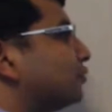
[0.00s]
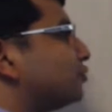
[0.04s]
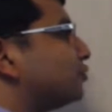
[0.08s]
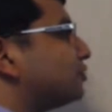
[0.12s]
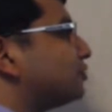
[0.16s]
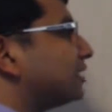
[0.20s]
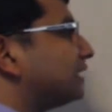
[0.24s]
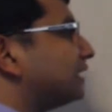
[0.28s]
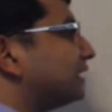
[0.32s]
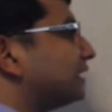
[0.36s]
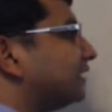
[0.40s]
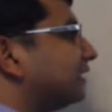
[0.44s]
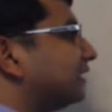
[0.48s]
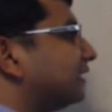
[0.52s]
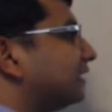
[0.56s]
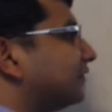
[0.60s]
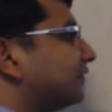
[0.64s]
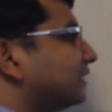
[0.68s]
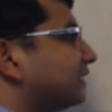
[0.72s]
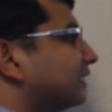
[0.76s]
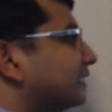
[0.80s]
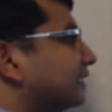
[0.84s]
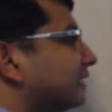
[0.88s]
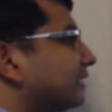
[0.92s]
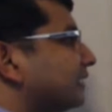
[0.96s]
future
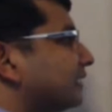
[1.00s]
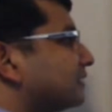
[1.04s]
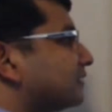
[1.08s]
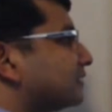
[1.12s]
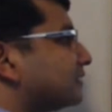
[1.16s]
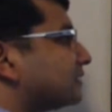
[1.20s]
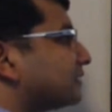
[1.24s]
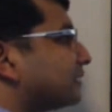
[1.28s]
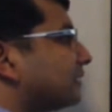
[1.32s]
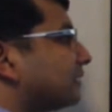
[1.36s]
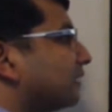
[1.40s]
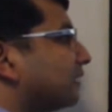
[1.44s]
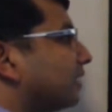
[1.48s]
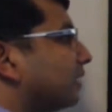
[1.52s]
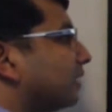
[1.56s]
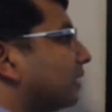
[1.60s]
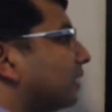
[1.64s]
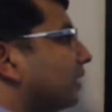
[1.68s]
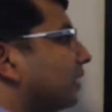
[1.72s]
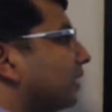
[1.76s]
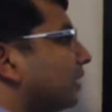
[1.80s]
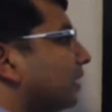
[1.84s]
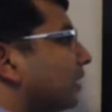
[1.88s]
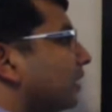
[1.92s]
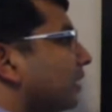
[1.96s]
indefinite tense.
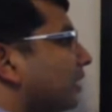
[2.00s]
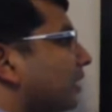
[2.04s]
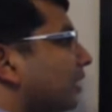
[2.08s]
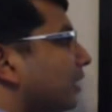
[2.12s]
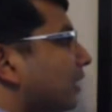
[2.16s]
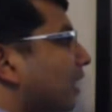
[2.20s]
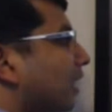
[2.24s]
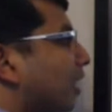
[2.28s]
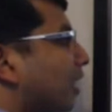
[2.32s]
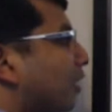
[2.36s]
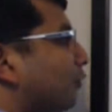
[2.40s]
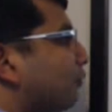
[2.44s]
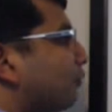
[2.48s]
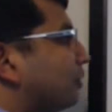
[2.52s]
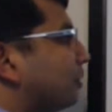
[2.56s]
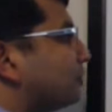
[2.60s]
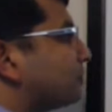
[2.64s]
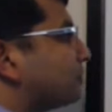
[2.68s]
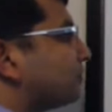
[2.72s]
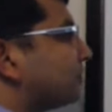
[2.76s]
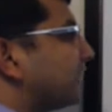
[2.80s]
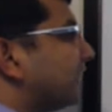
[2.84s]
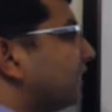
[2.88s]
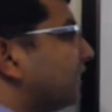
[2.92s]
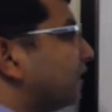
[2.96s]
How will
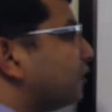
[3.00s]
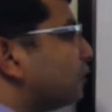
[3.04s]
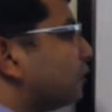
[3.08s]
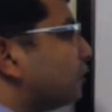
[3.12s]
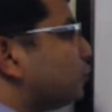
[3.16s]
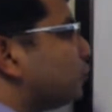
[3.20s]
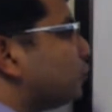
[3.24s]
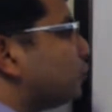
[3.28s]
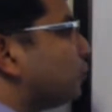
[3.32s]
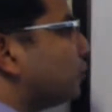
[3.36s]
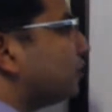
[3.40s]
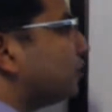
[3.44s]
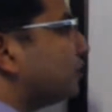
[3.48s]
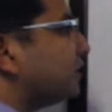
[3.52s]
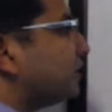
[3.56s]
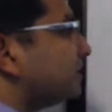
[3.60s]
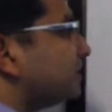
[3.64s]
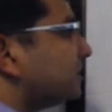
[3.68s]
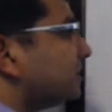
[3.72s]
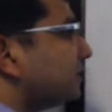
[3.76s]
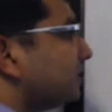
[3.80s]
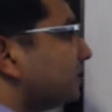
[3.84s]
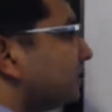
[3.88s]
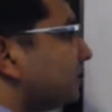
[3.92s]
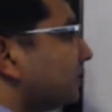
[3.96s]
you say you will
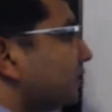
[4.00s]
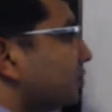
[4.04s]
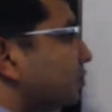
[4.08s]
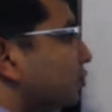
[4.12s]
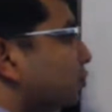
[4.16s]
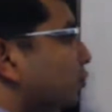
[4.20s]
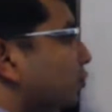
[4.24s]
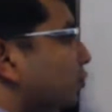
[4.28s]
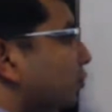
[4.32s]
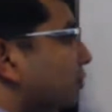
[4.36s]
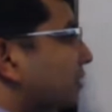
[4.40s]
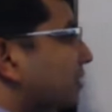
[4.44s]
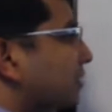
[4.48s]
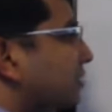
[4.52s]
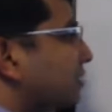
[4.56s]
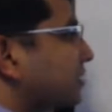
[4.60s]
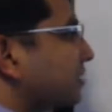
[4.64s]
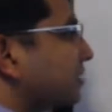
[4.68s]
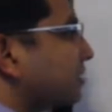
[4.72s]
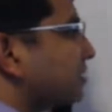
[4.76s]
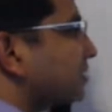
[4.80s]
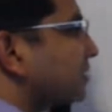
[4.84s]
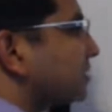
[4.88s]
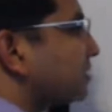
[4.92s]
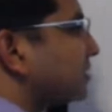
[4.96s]

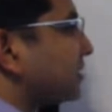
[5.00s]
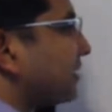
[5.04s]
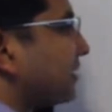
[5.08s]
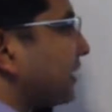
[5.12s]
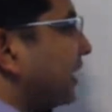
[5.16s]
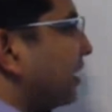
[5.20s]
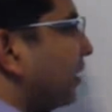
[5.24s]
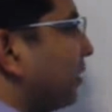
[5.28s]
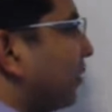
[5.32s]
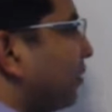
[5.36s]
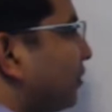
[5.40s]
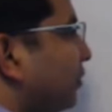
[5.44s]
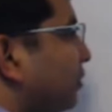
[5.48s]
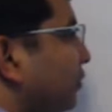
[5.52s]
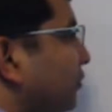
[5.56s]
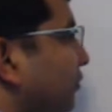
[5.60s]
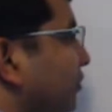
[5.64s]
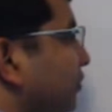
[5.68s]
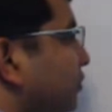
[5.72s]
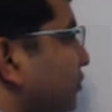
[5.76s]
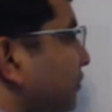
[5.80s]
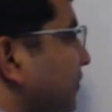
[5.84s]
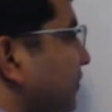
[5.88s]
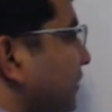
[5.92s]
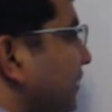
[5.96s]
say, or you
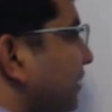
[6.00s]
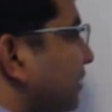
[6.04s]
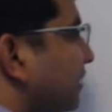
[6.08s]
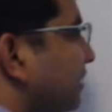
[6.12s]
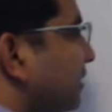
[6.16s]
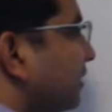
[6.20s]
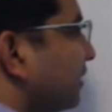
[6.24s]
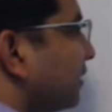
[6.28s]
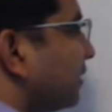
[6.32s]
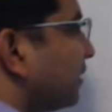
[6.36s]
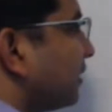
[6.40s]
will speak